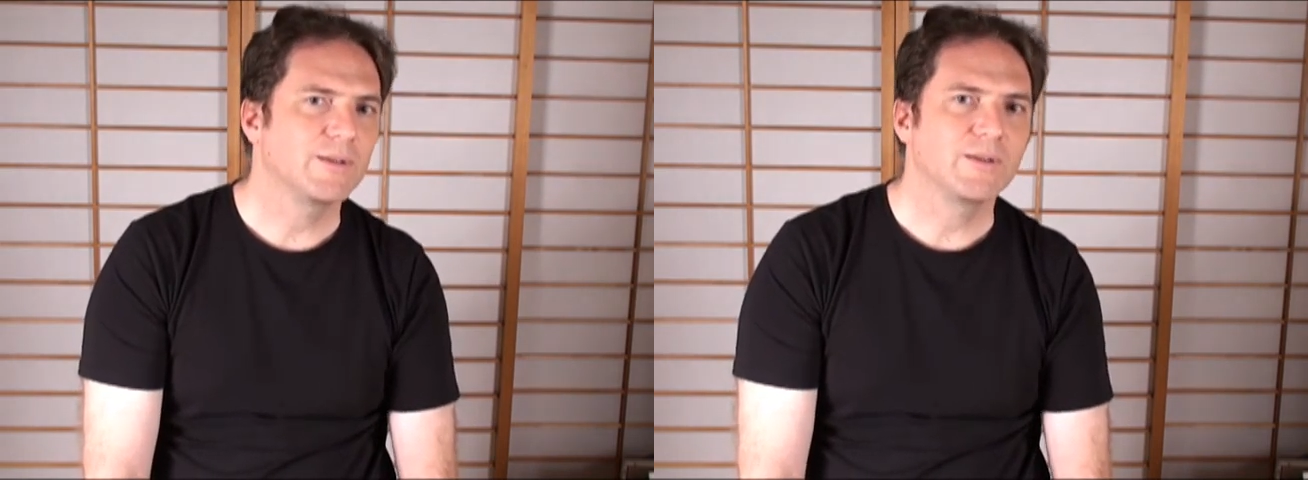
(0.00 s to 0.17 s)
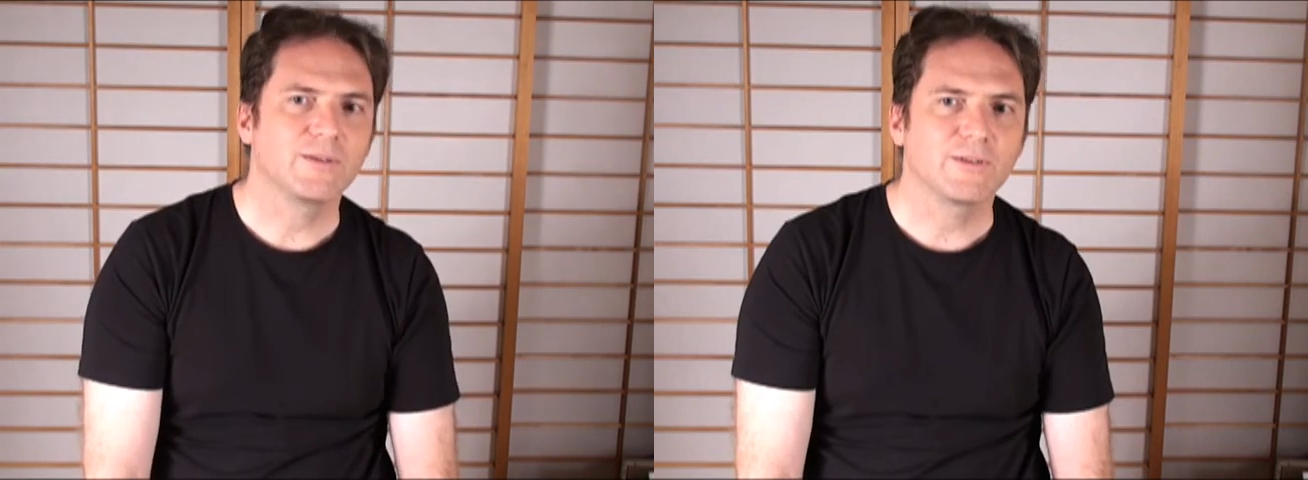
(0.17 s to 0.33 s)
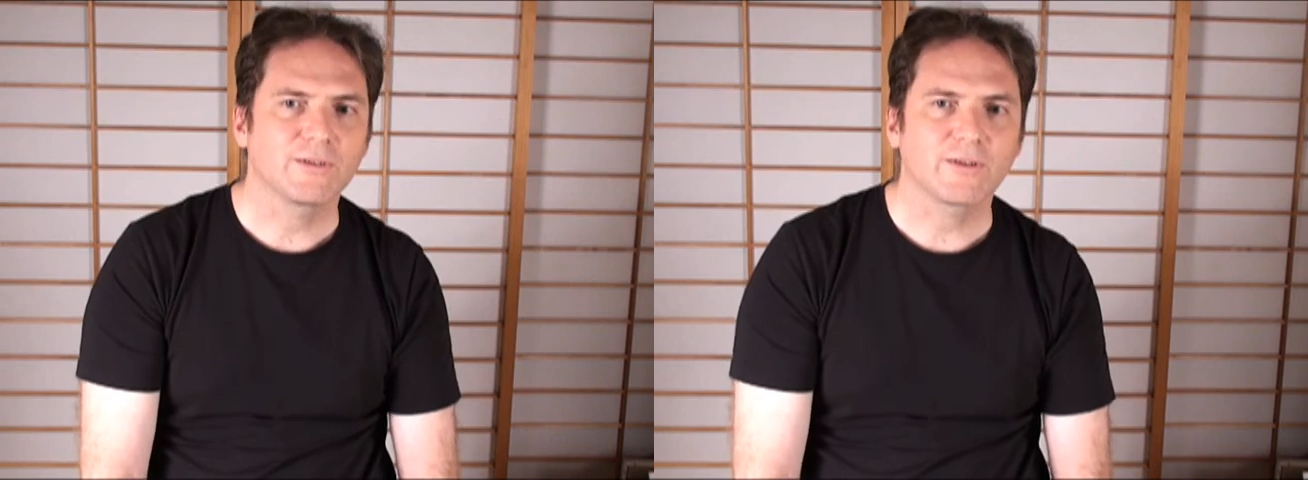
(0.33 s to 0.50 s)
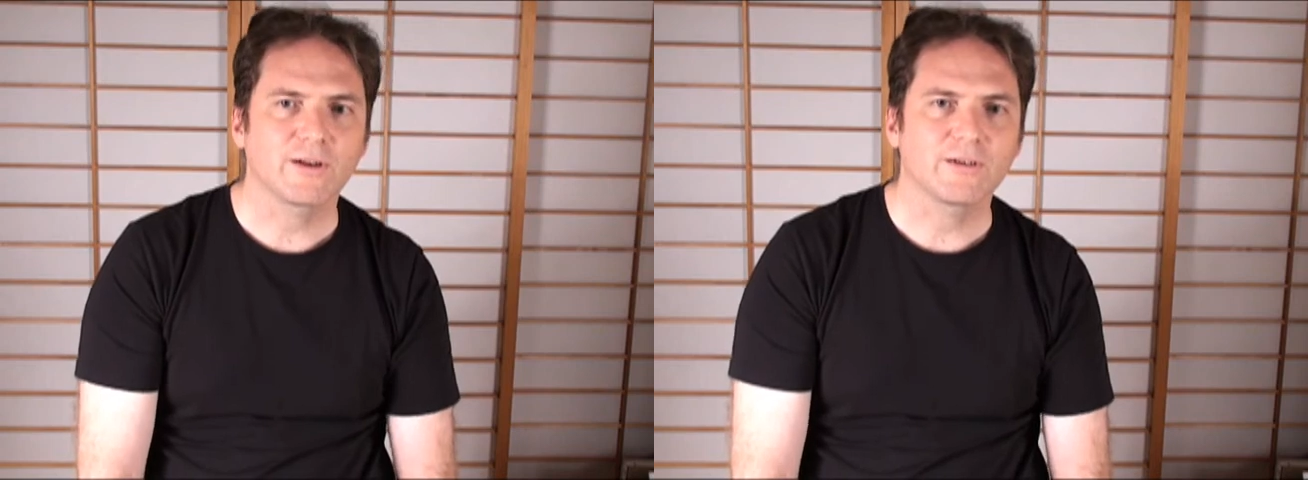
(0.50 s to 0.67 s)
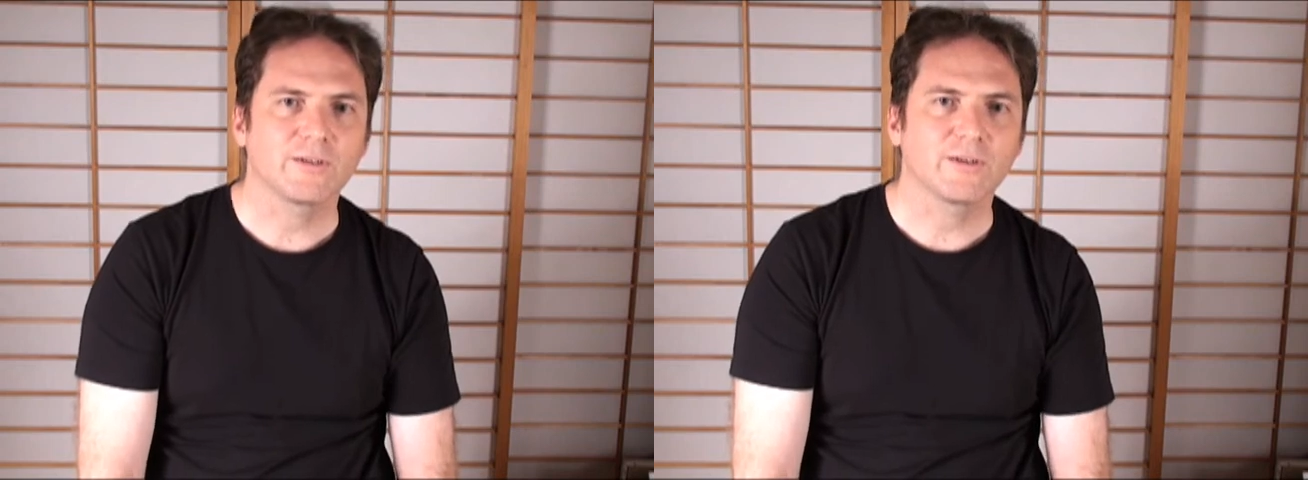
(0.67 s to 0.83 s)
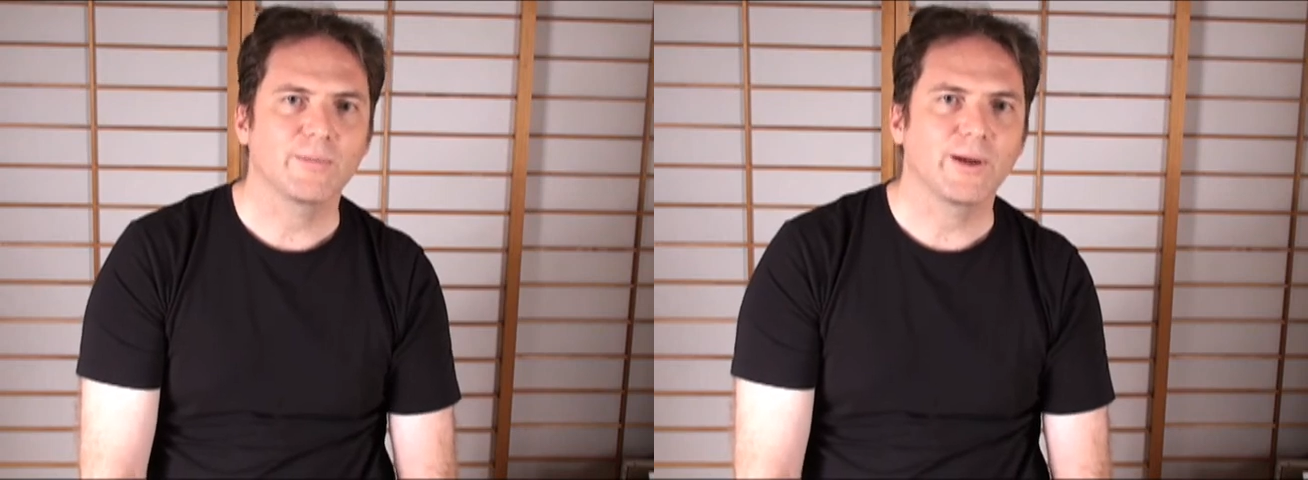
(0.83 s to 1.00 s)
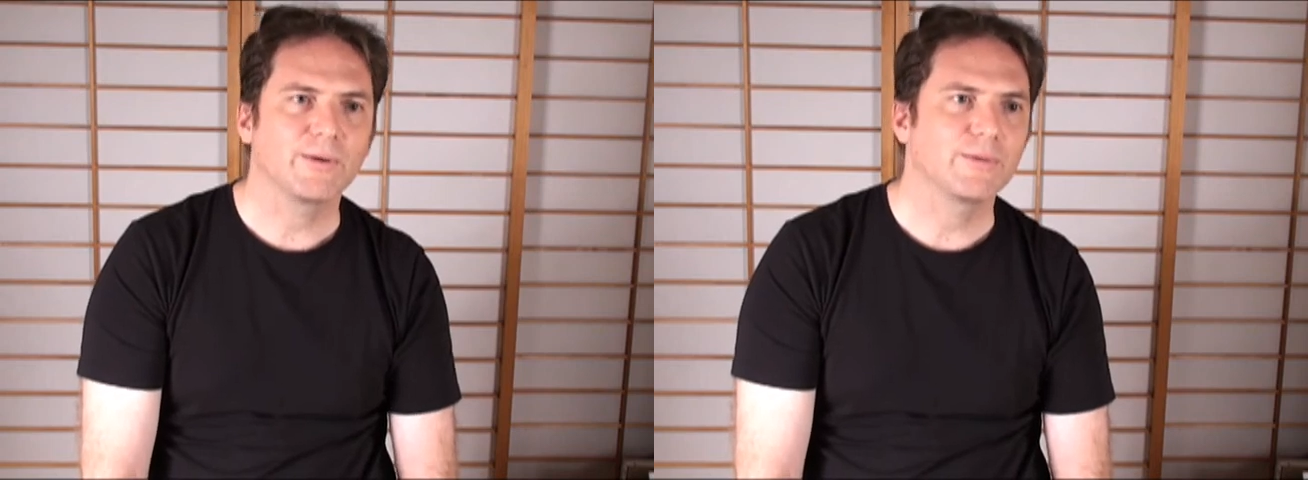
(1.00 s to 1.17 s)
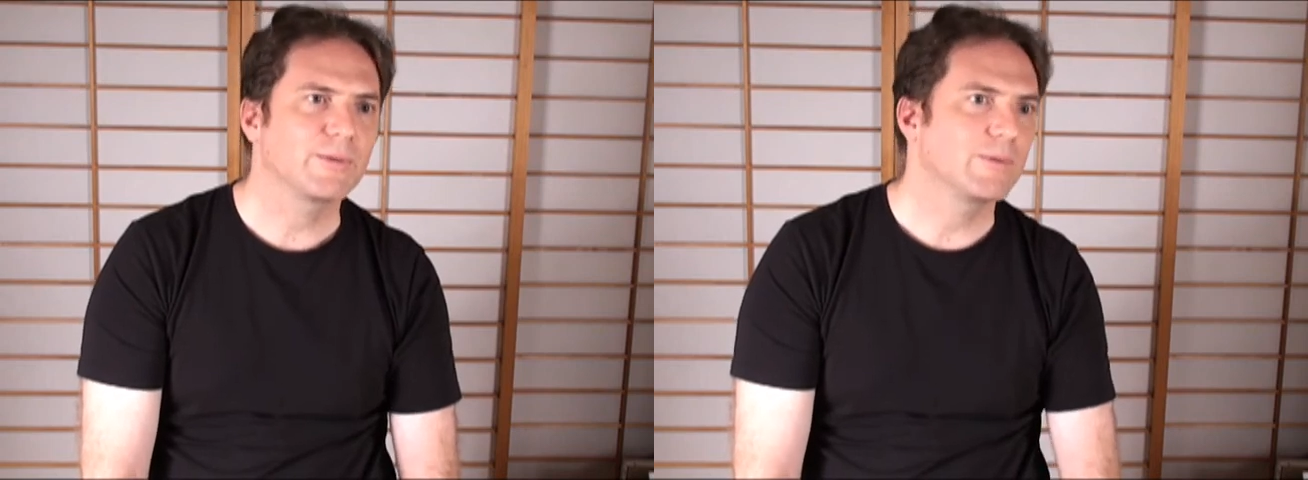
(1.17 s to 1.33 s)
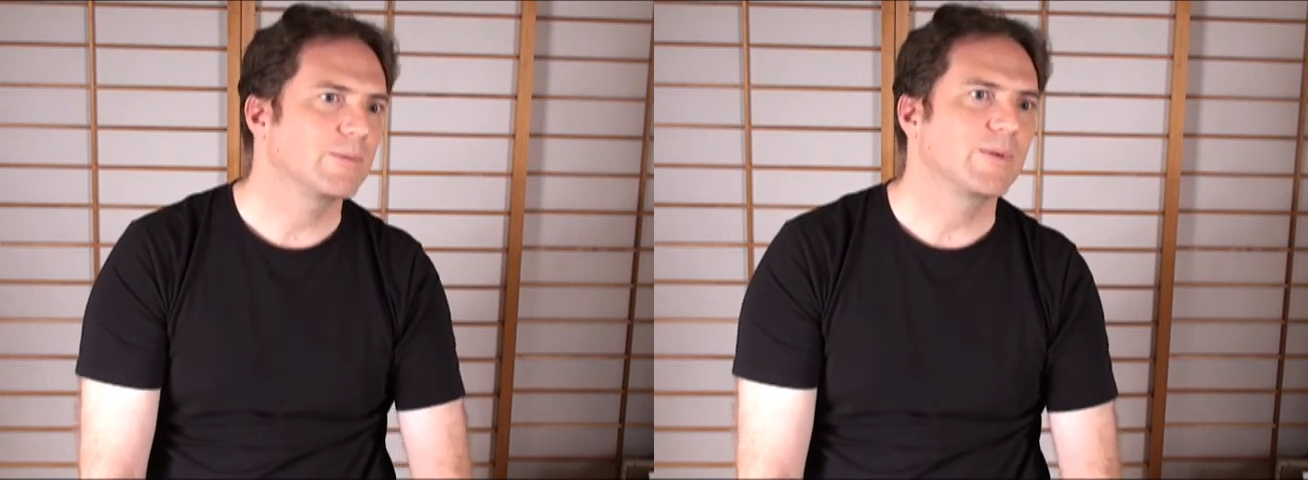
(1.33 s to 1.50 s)
these discussions about
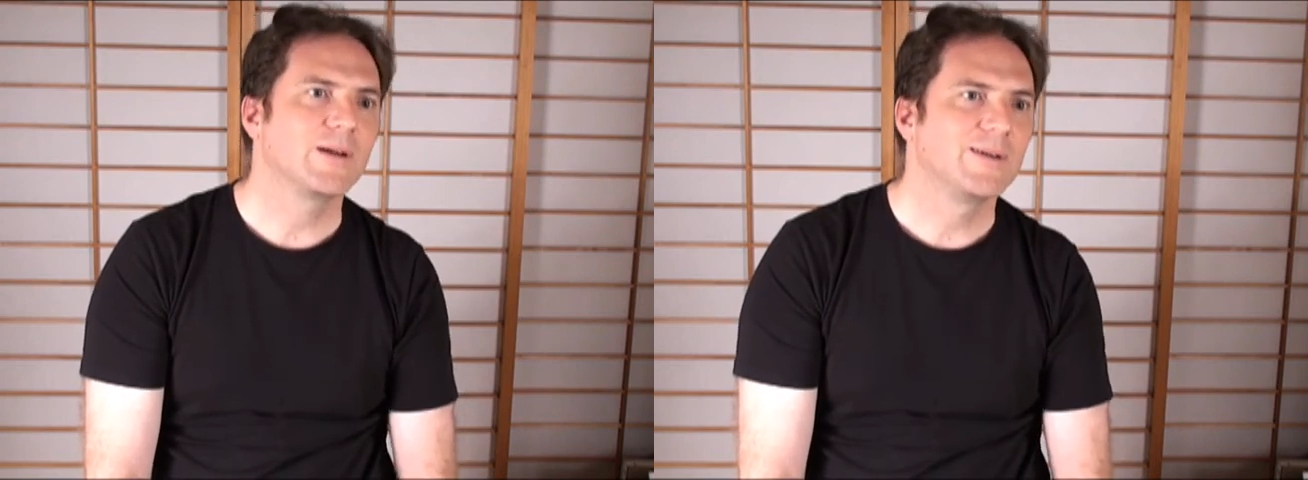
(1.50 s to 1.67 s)
sort of